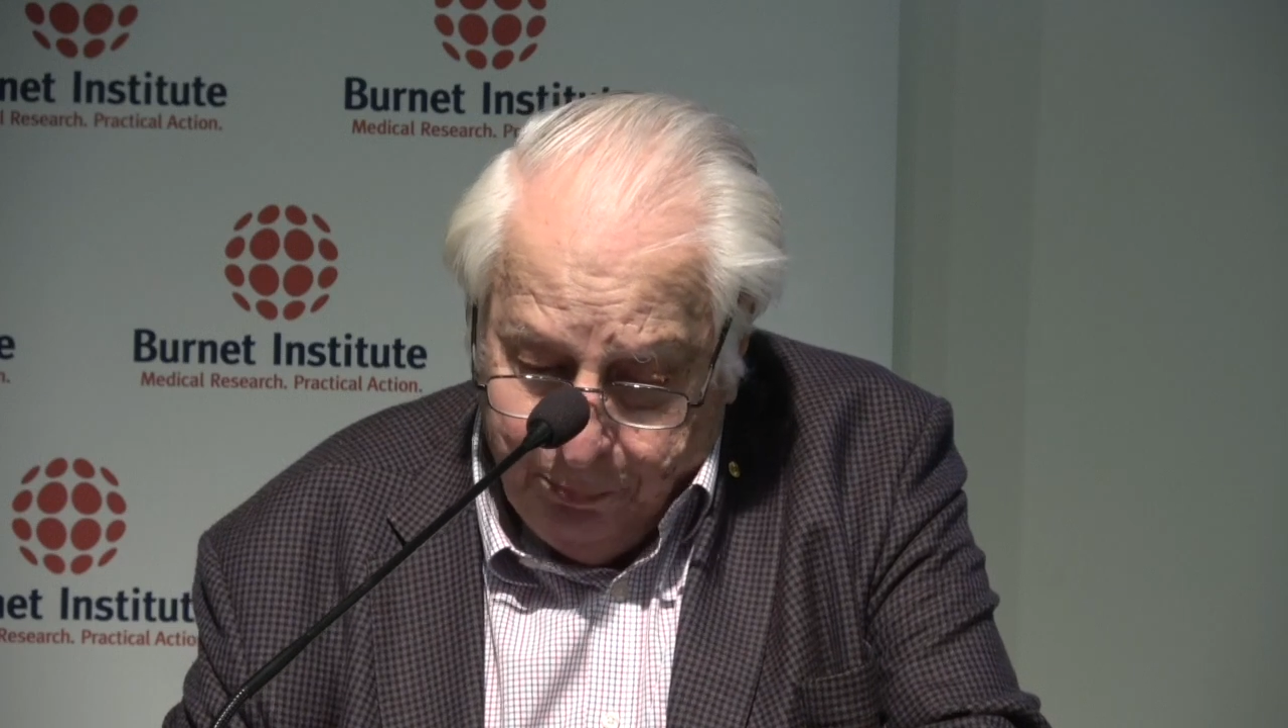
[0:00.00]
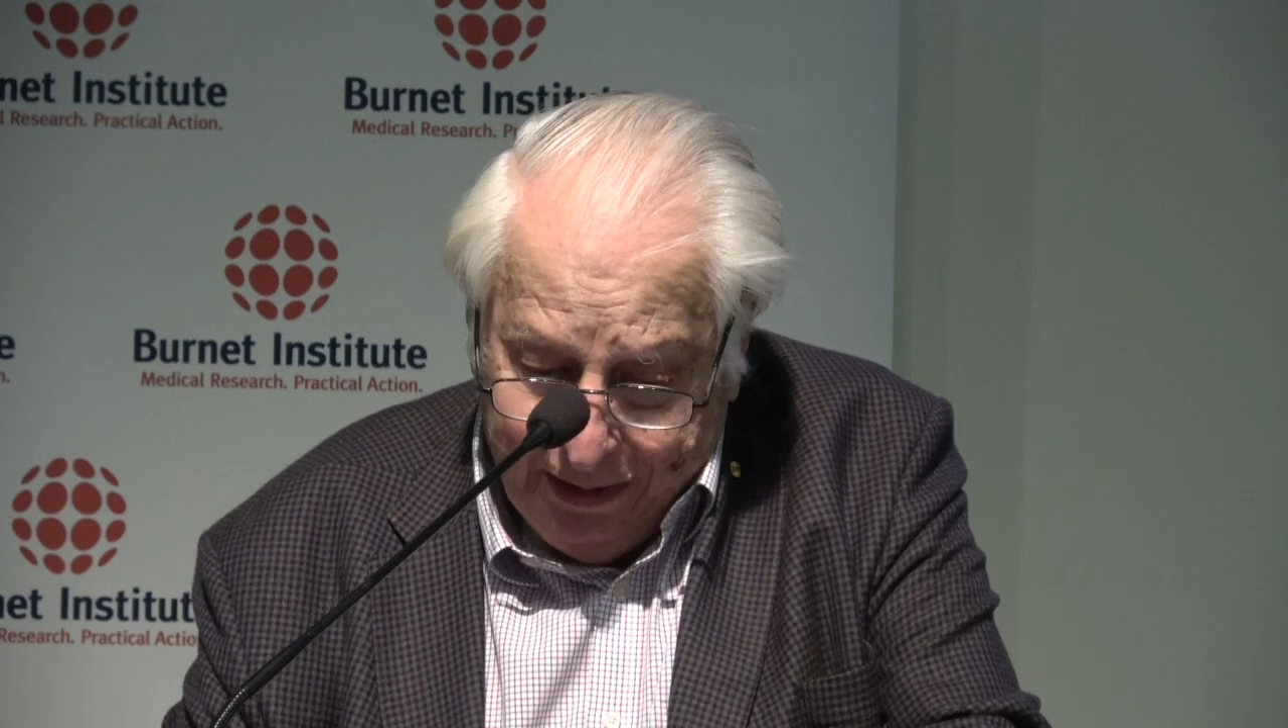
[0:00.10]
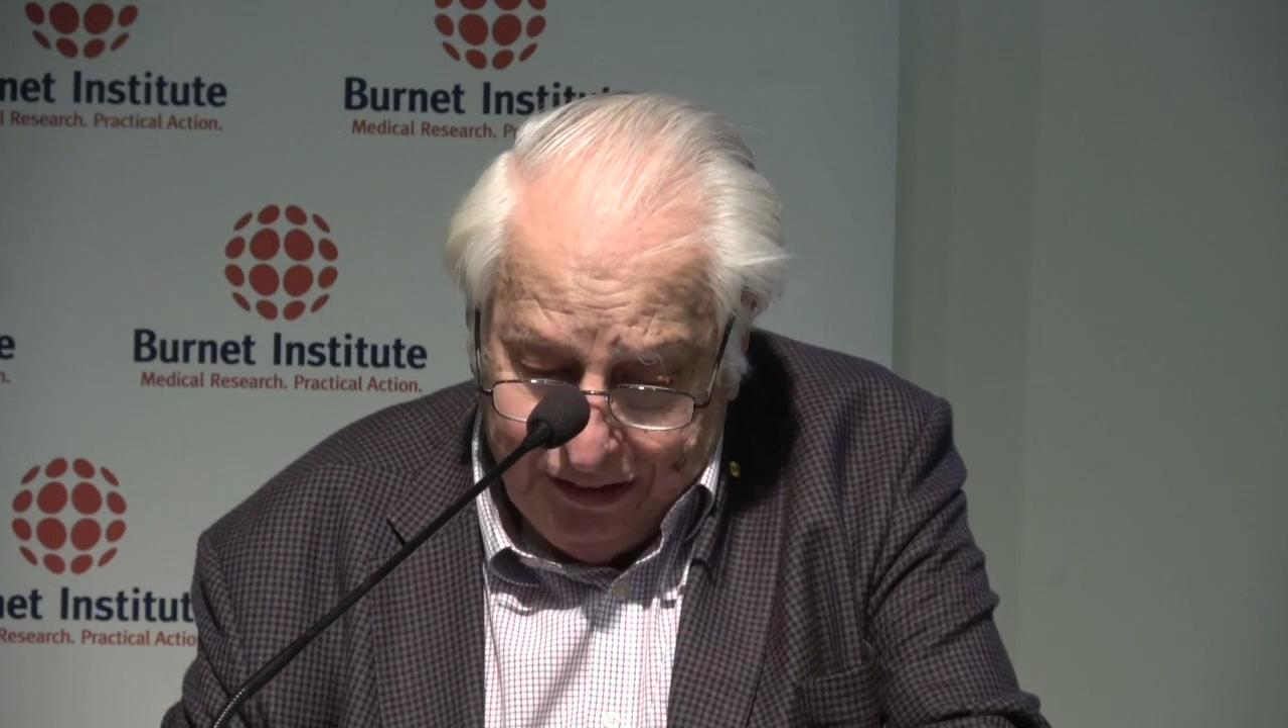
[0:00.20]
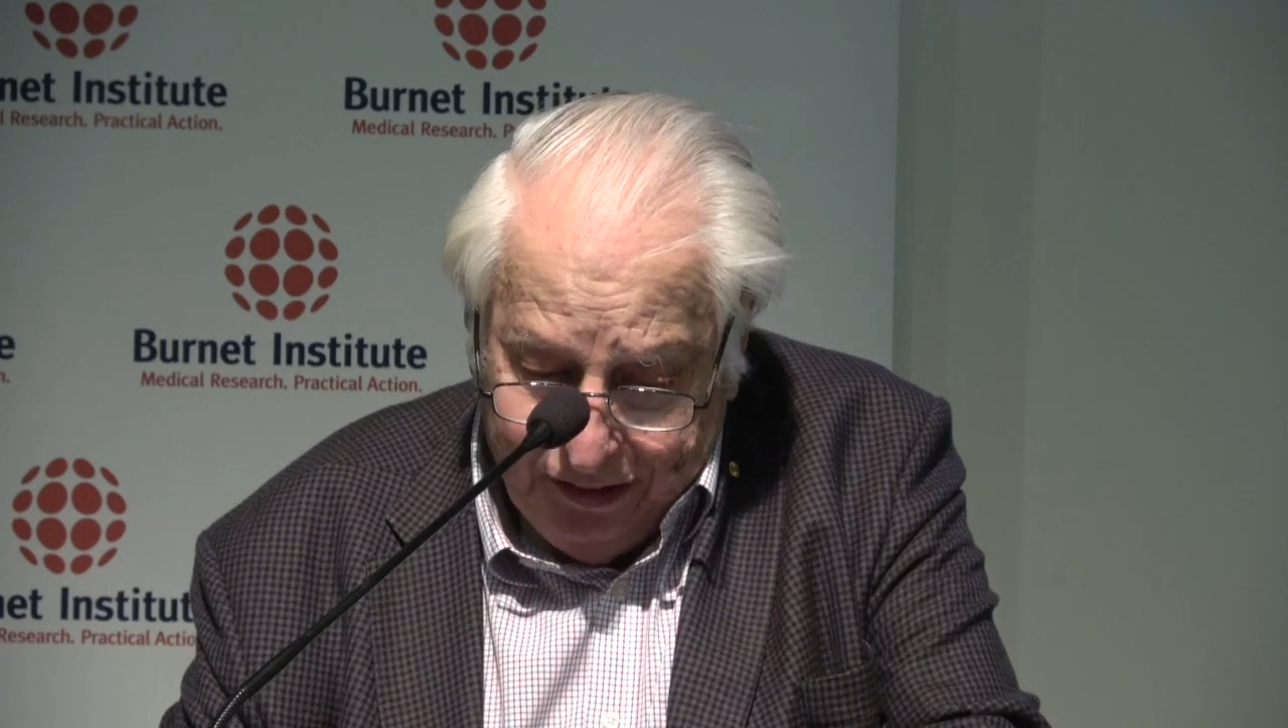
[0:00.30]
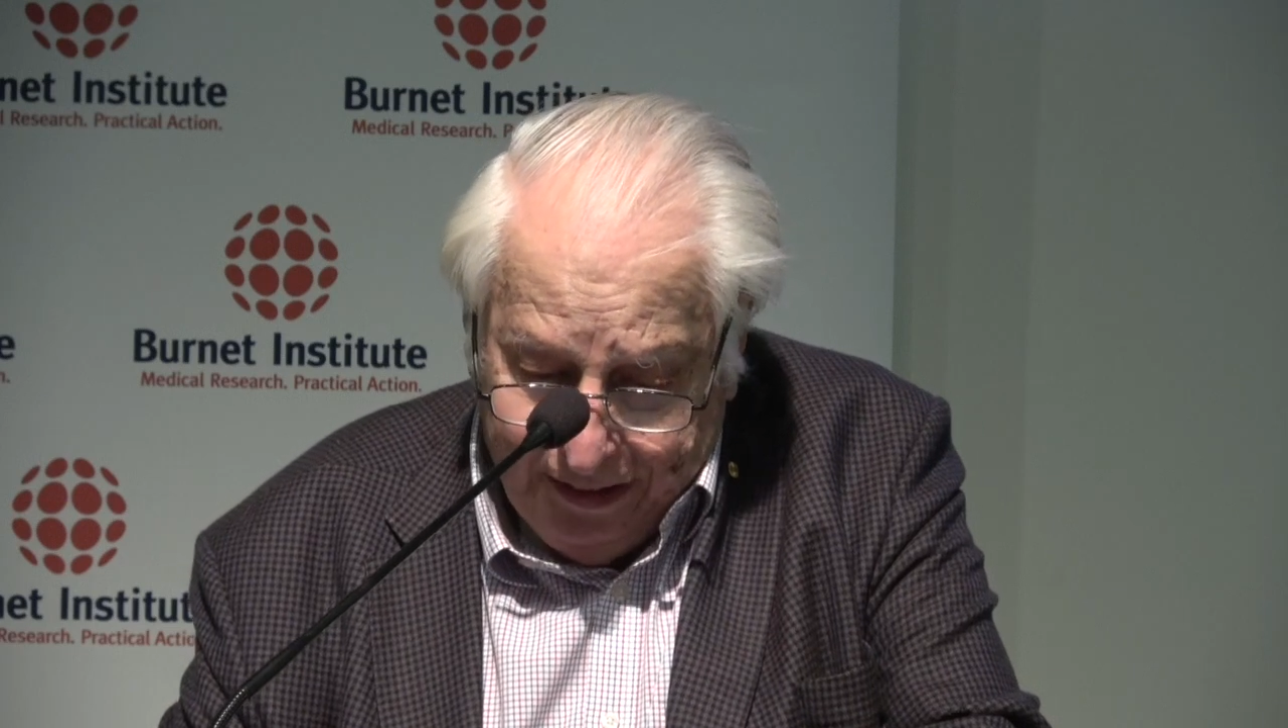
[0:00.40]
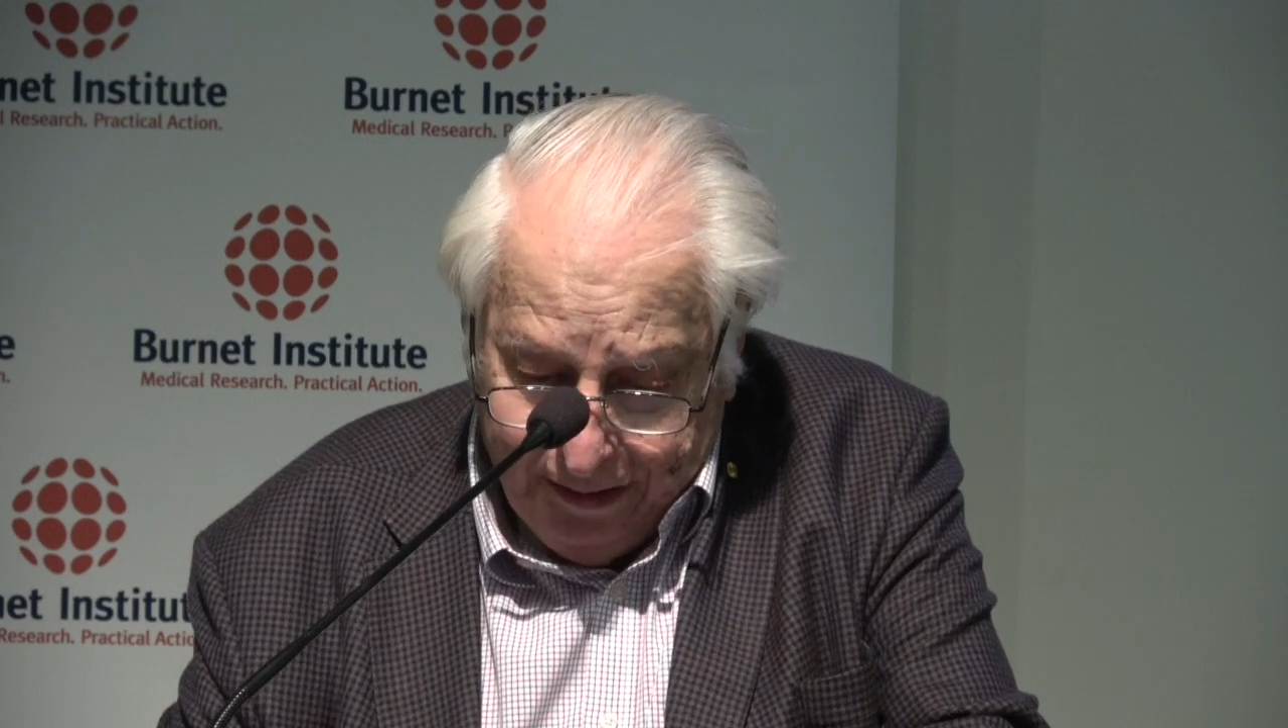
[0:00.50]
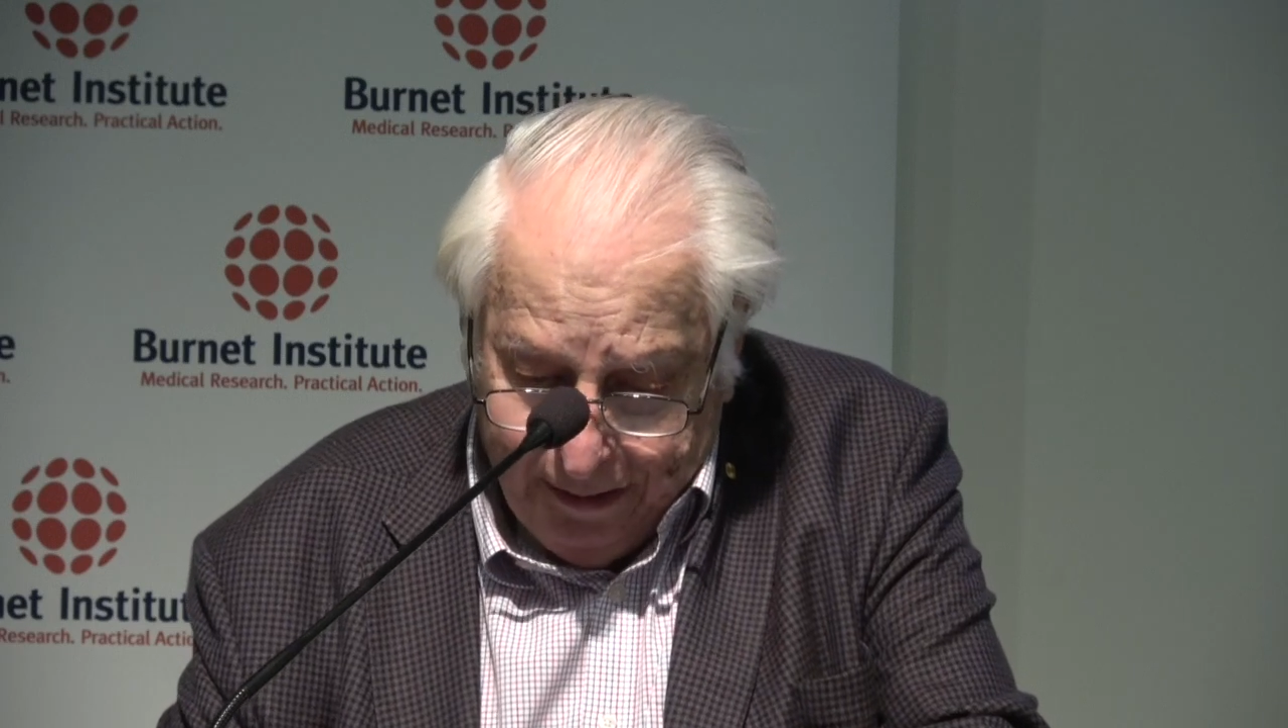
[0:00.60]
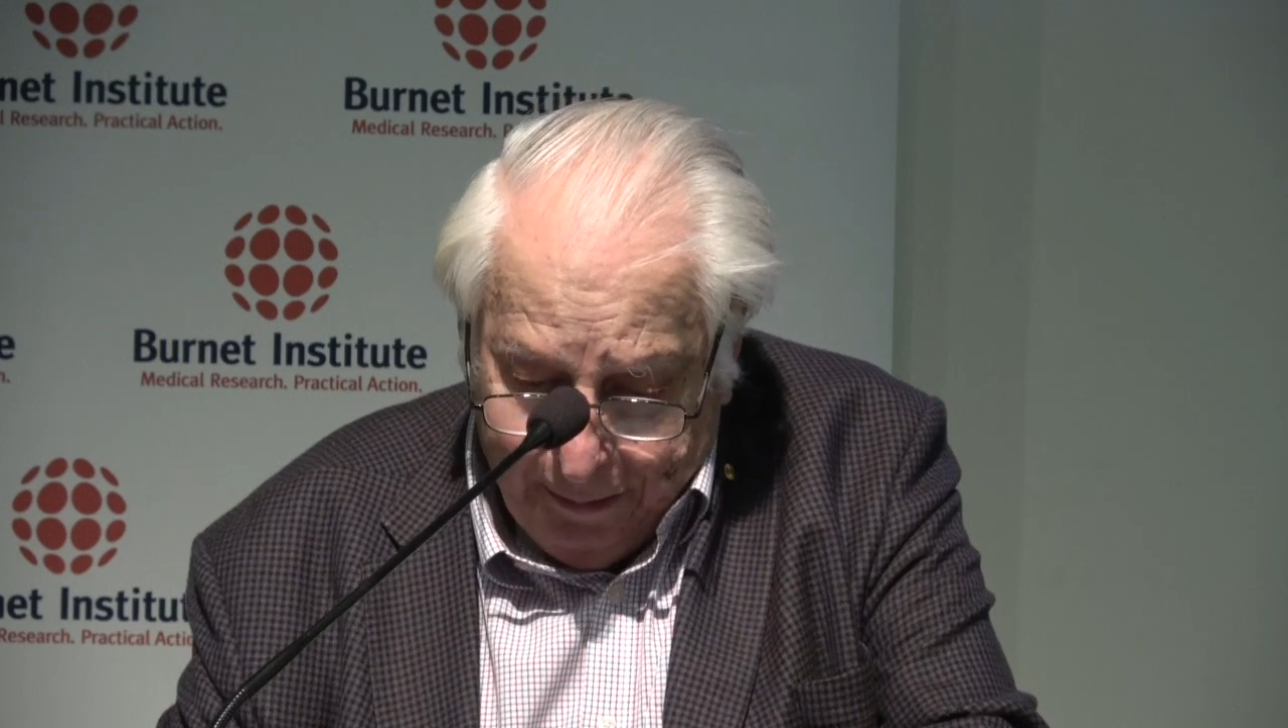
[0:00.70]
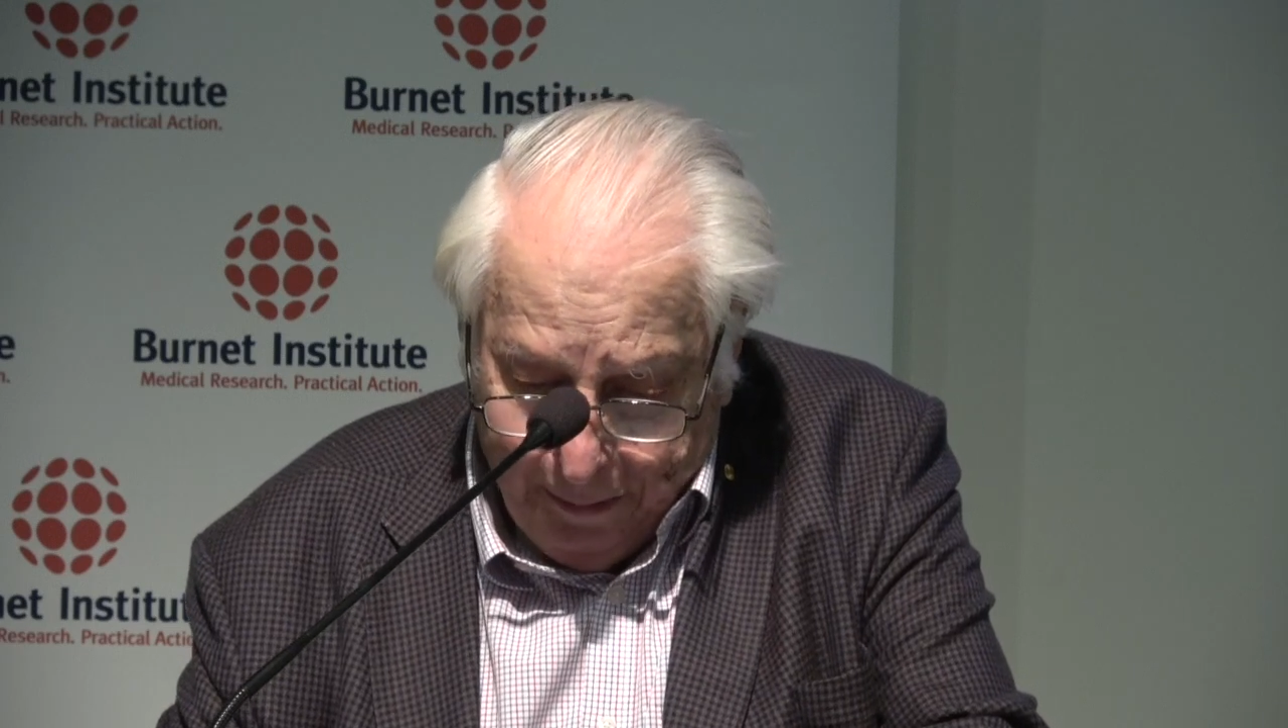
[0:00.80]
precinct,